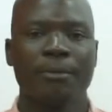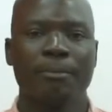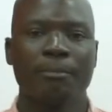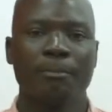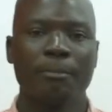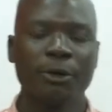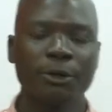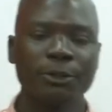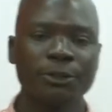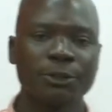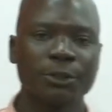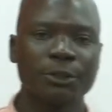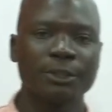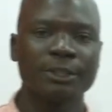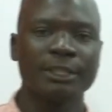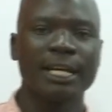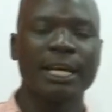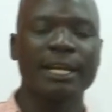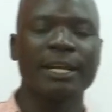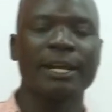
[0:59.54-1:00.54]
motion
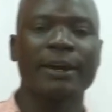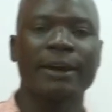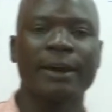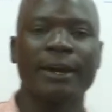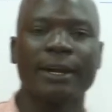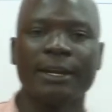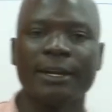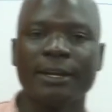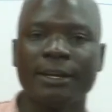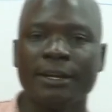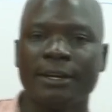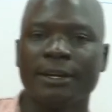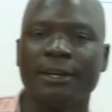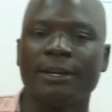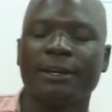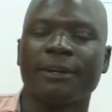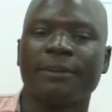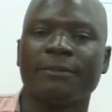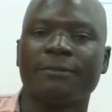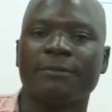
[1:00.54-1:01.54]
generally
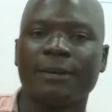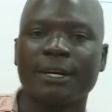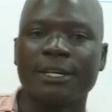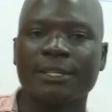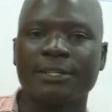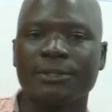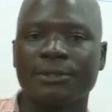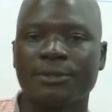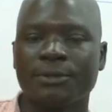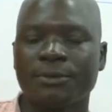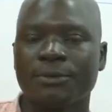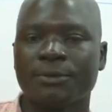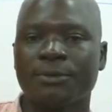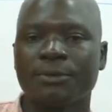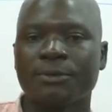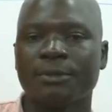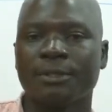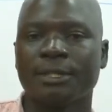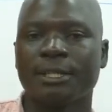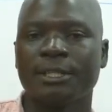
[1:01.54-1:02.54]
refers to
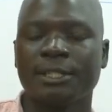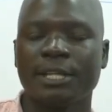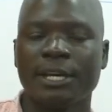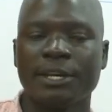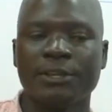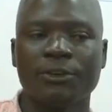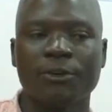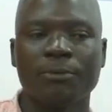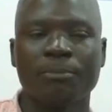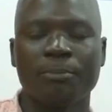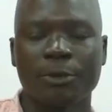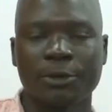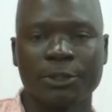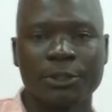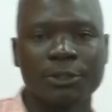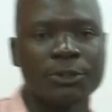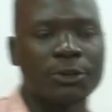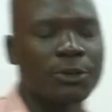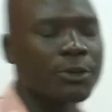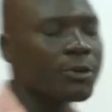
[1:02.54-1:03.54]
the change of
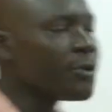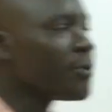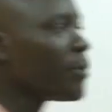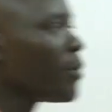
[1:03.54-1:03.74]
position